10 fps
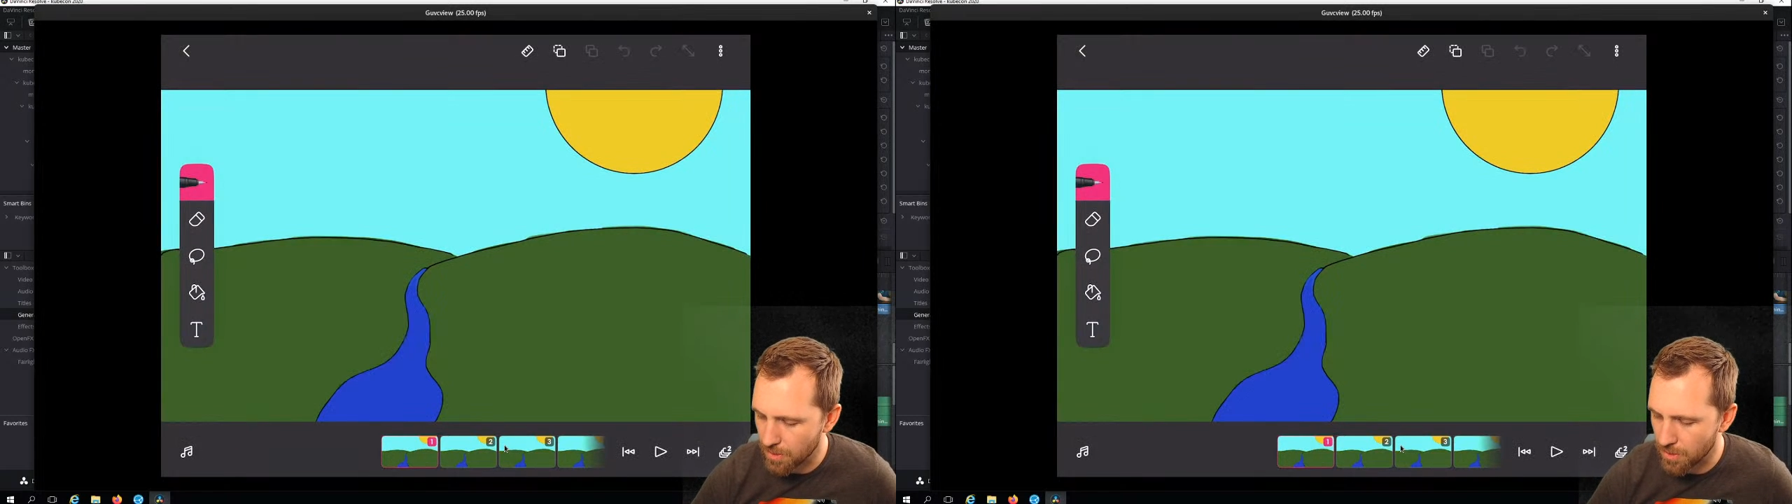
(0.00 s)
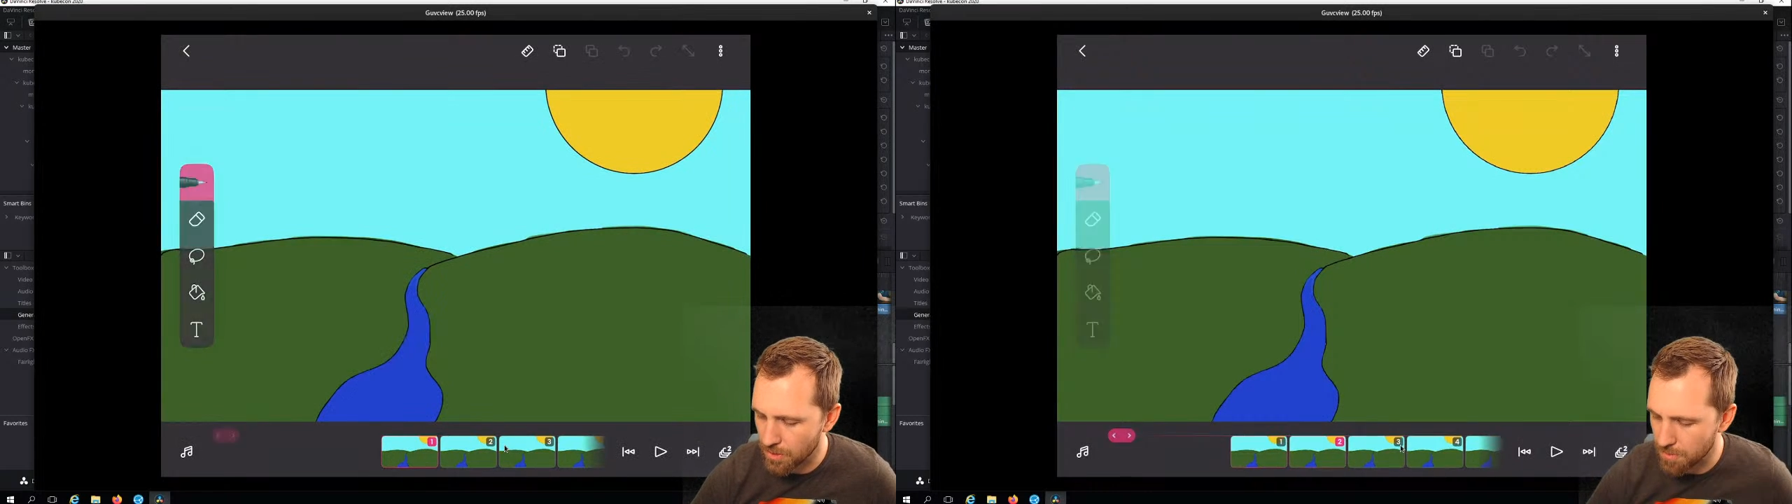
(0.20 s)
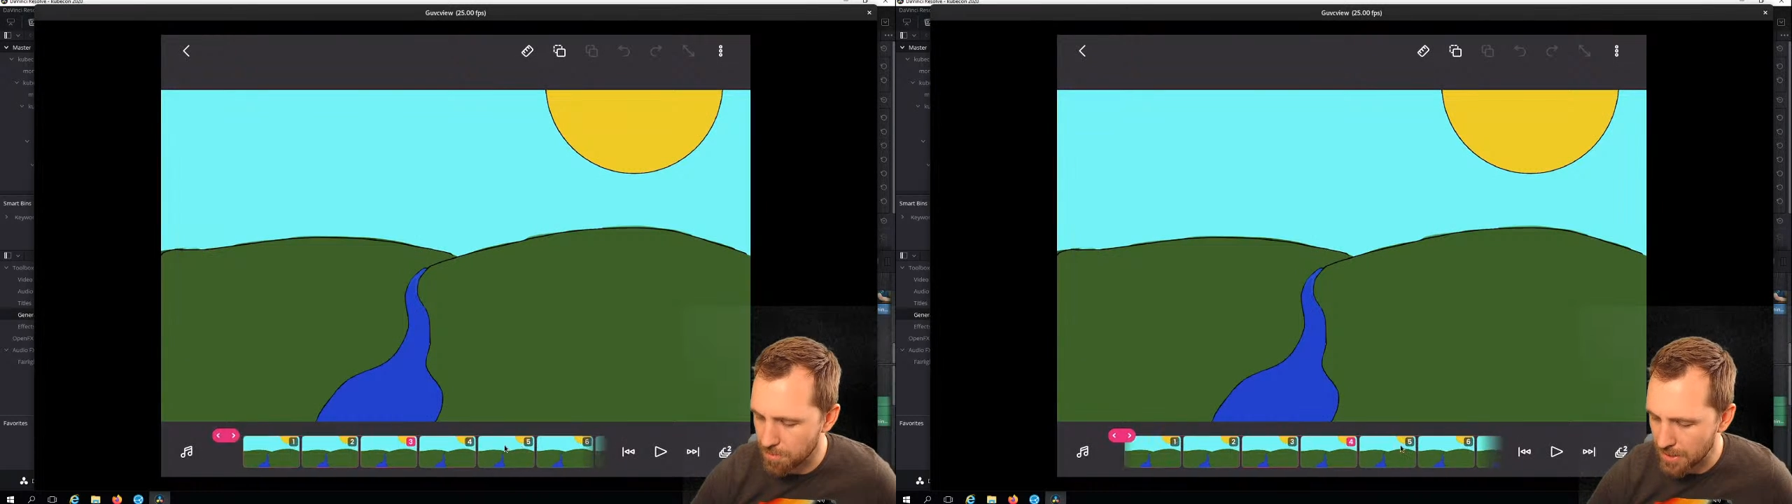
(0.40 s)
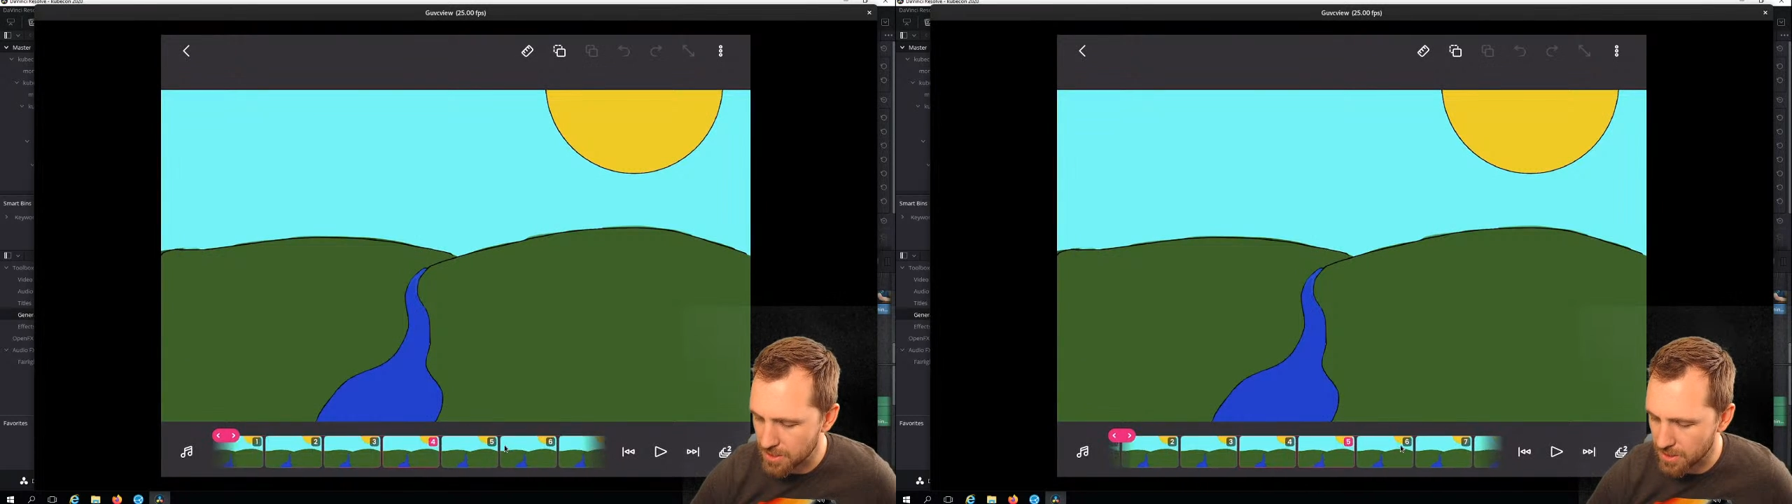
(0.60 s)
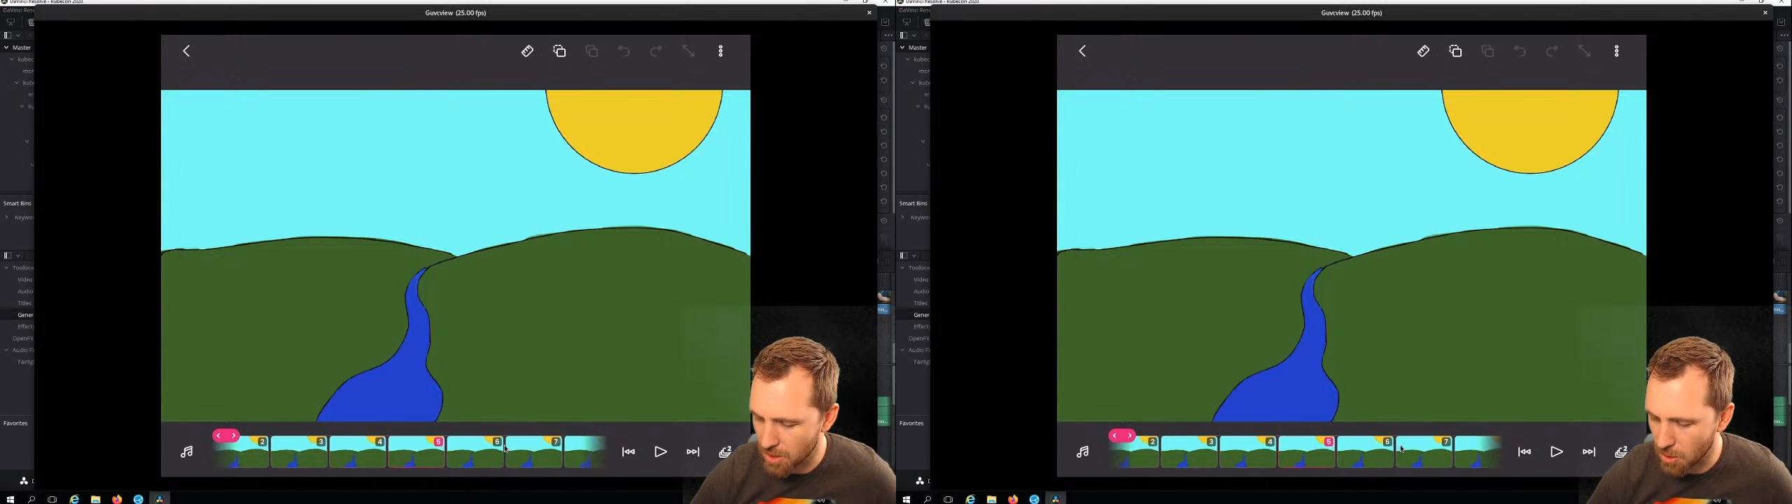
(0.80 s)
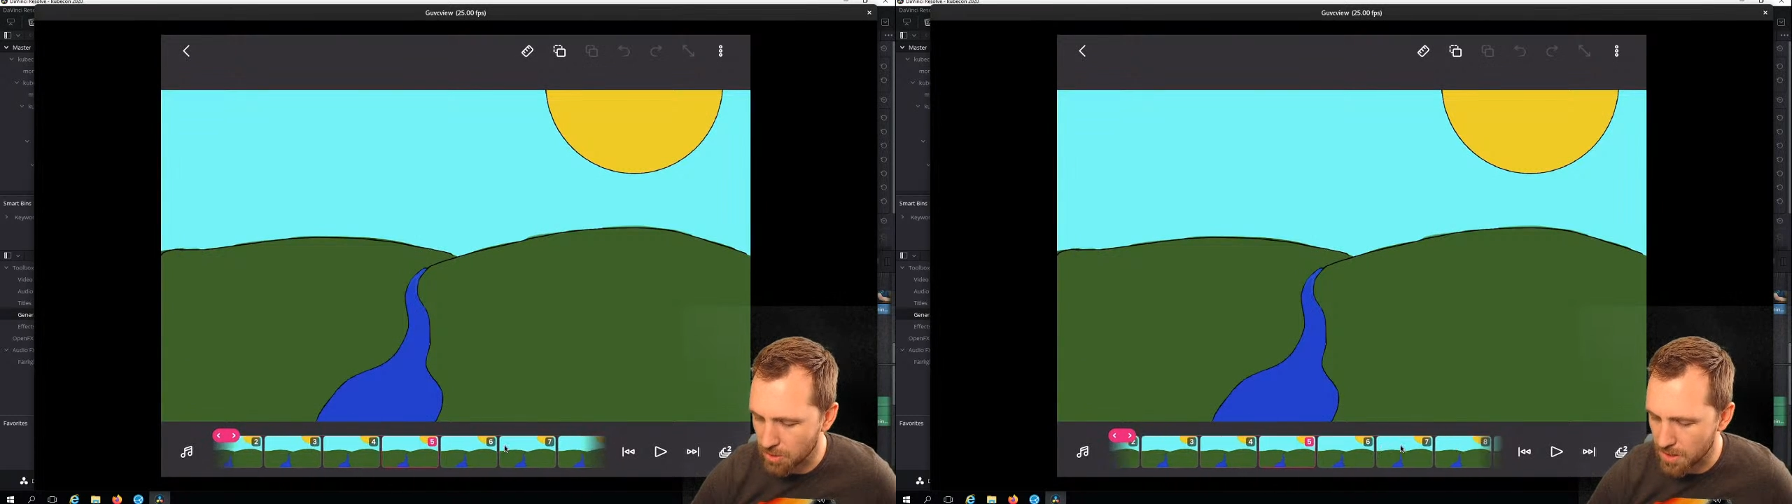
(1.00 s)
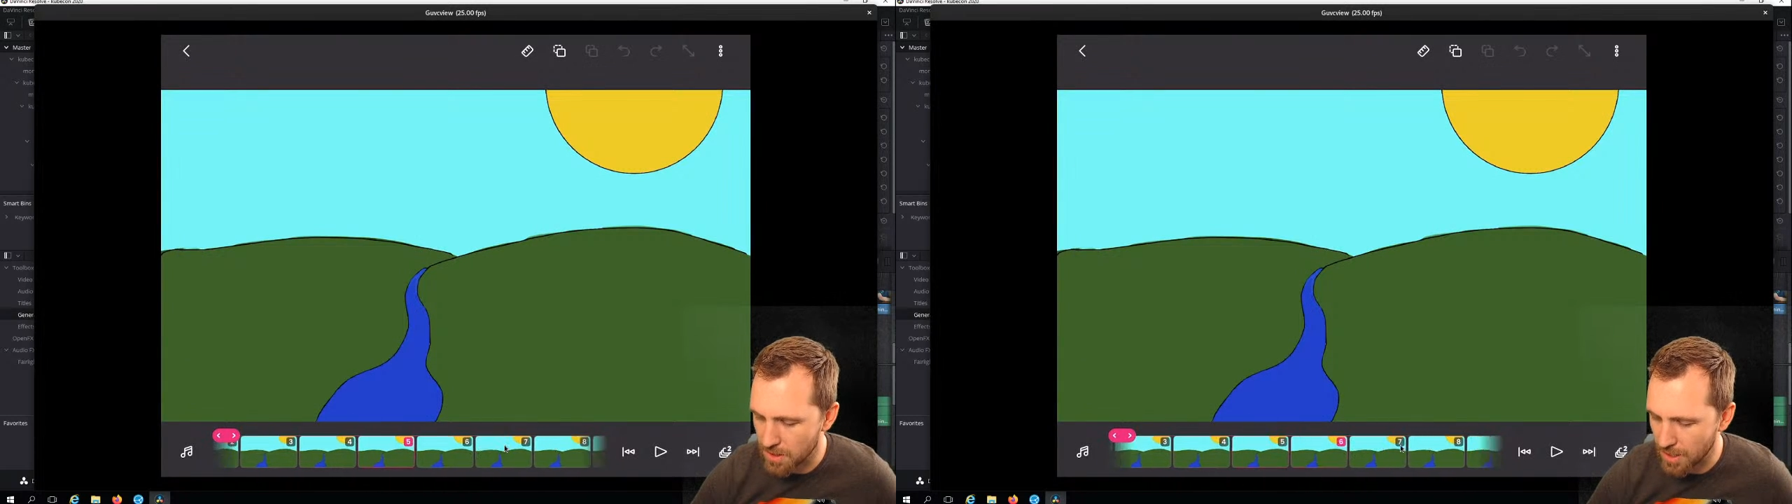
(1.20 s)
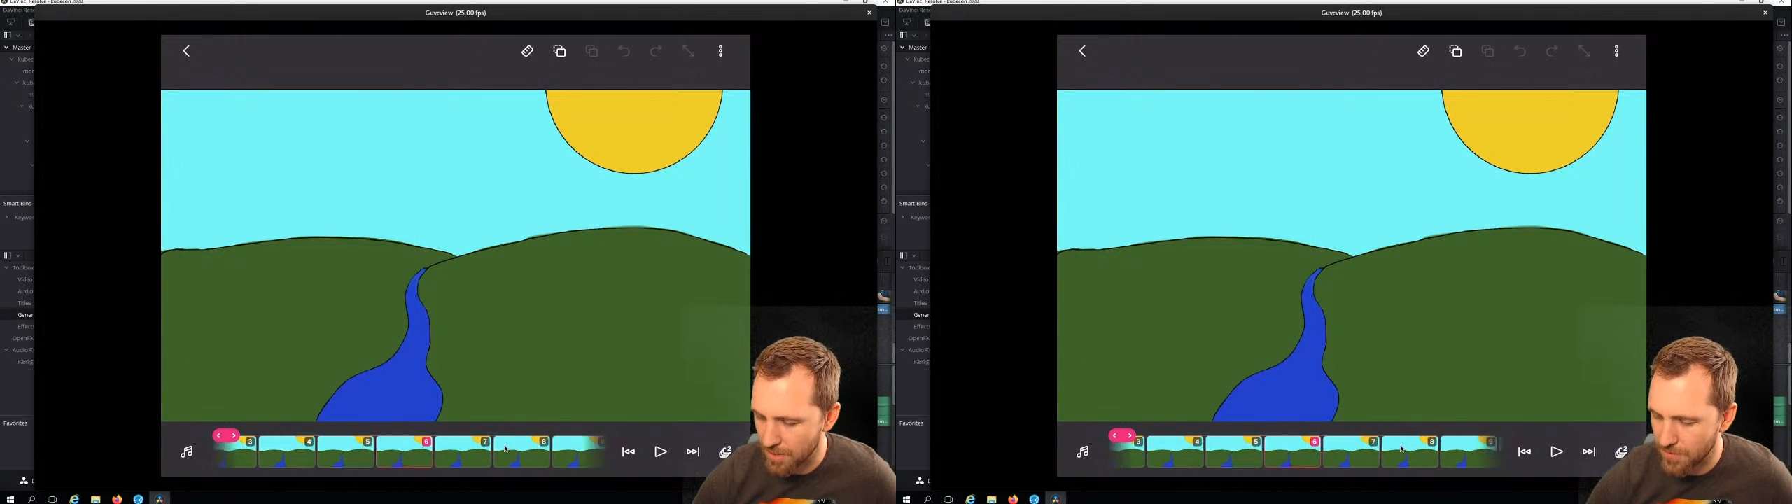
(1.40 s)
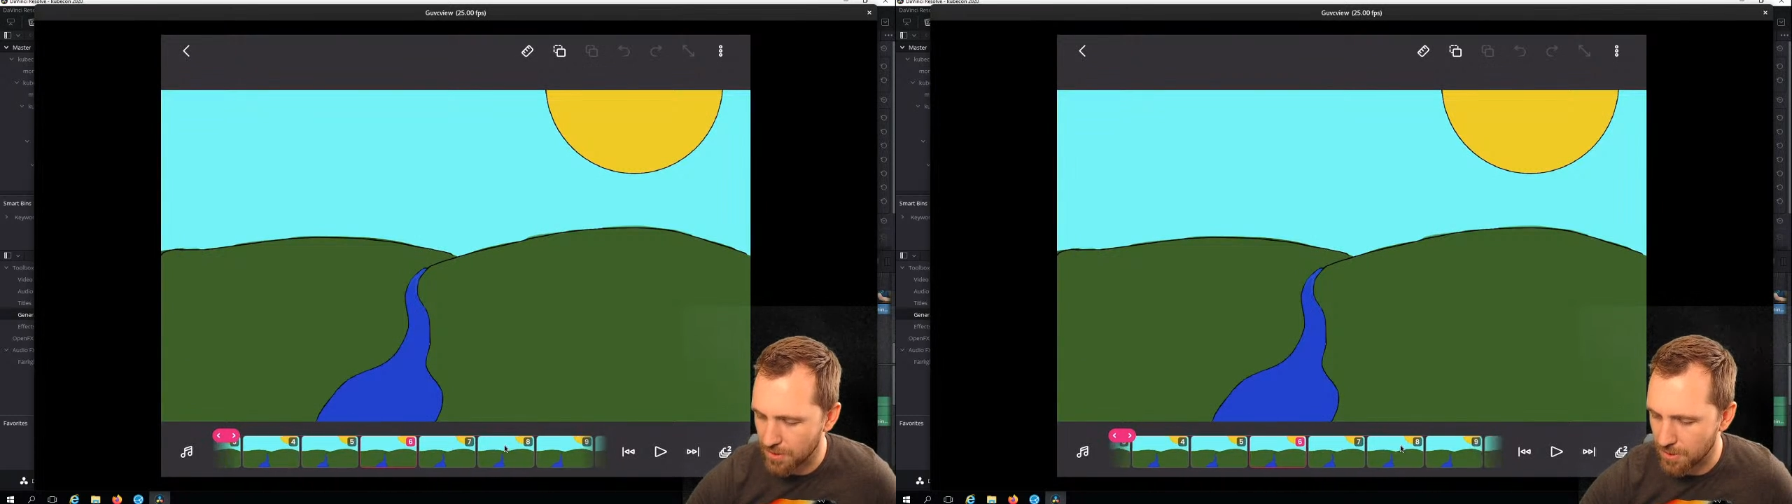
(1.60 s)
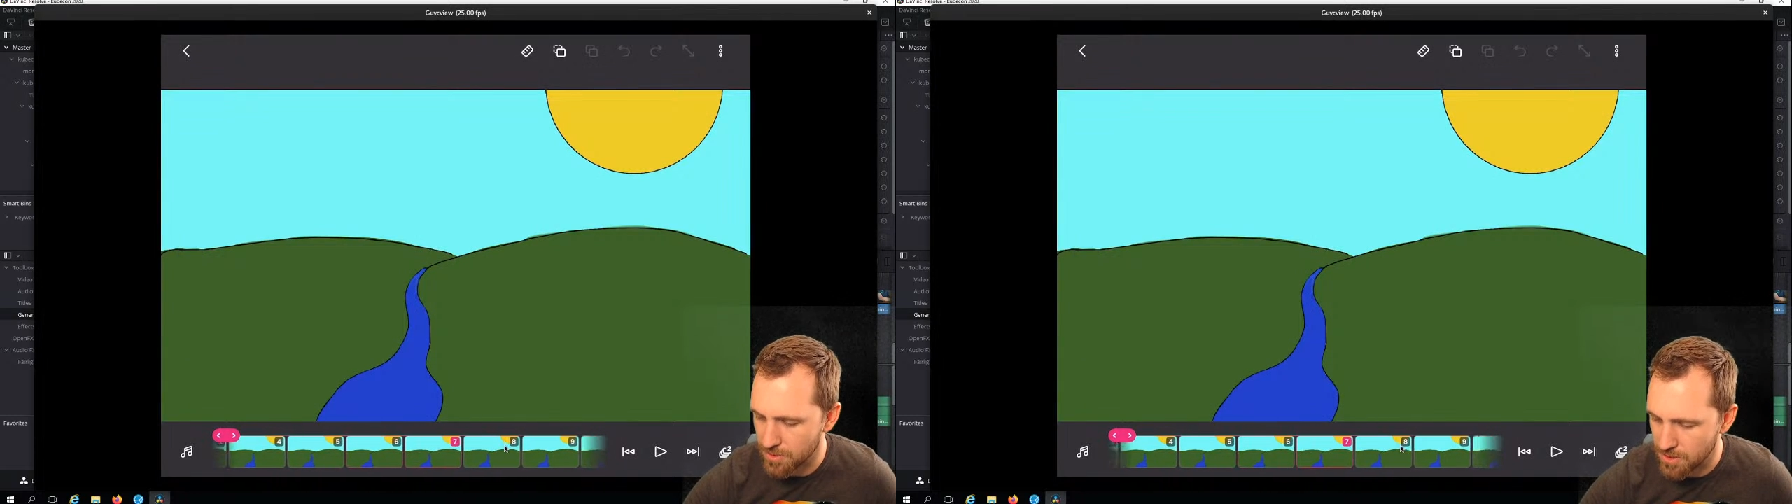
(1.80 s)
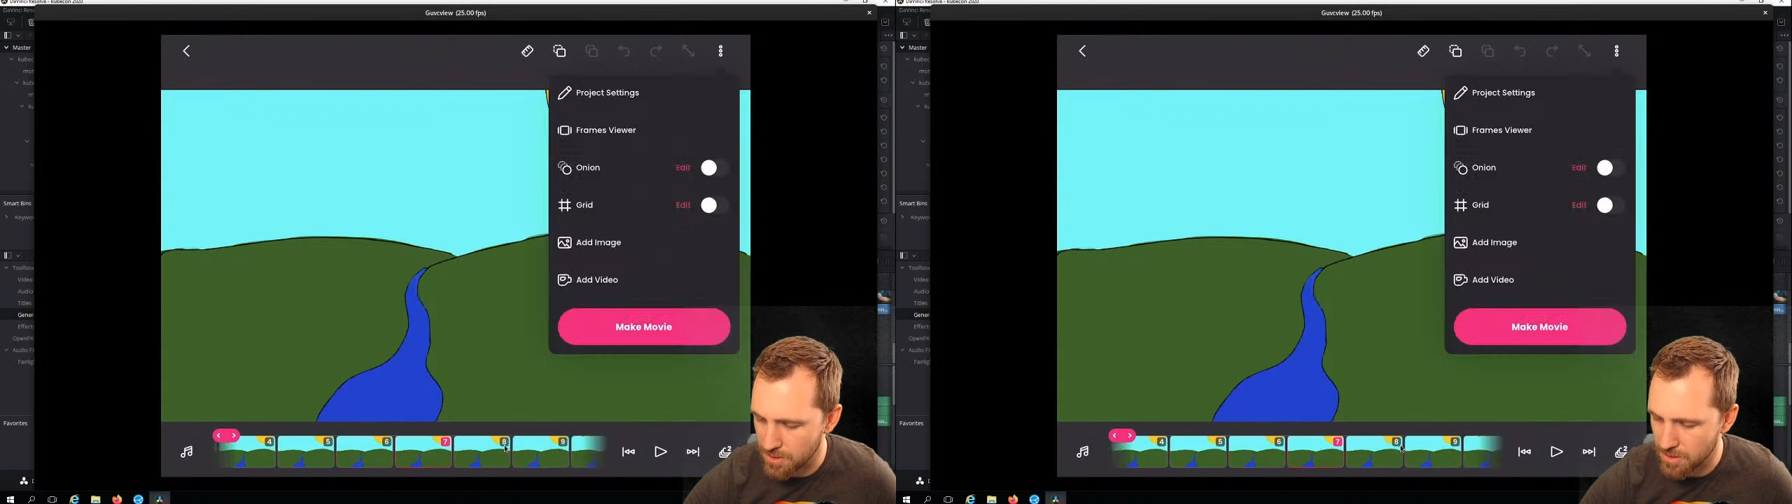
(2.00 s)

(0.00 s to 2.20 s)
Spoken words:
Basically, the only thing that I found that was